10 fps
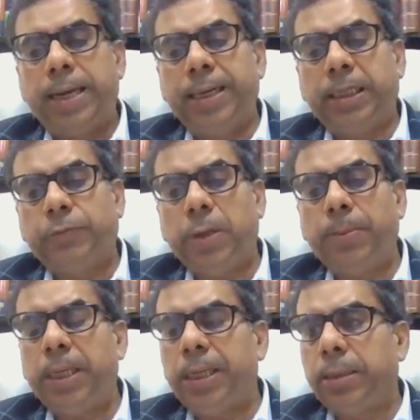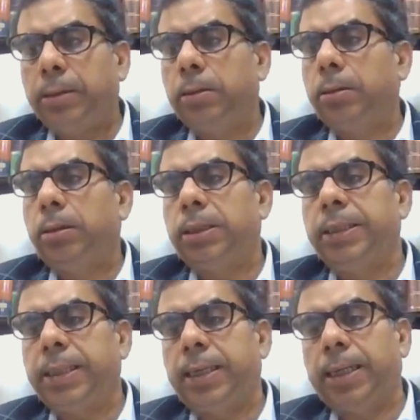then it will be
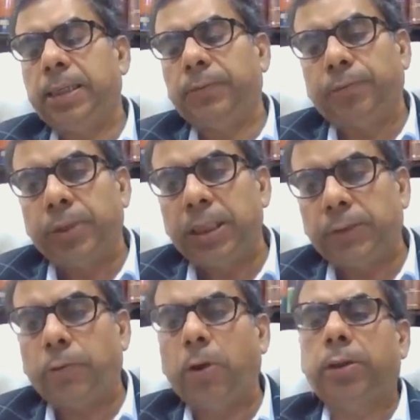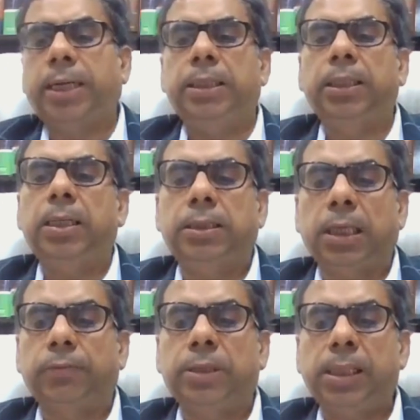treated as a fees for technical
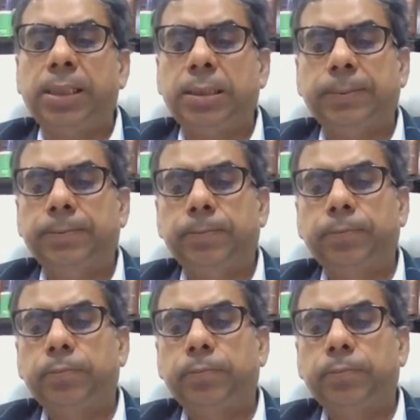services.